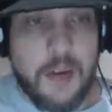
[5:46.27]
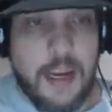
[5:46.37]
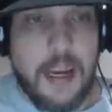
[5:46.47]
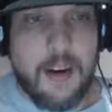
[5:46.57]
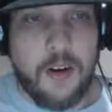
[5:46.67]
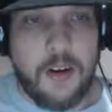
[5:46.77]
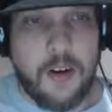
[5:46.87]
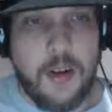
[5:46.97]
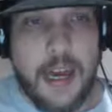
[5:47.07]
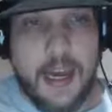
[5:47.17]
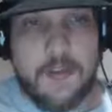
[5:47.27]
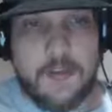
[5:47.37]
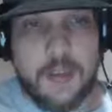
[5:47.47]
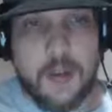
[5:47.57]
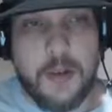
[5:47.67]
night, or do you
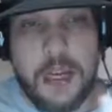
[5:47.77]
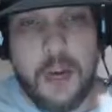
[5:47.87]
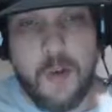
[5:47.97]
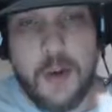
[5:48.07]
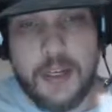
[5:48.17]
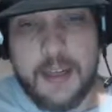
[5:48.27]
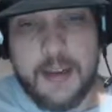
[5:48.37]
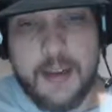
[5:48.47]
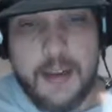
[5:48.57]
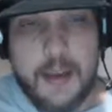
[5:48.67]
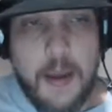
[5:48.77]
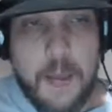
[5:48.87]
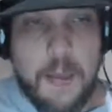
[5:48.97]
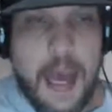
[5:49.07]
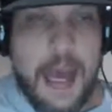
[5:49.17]
have SoCal walking
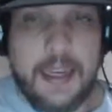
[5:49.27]
back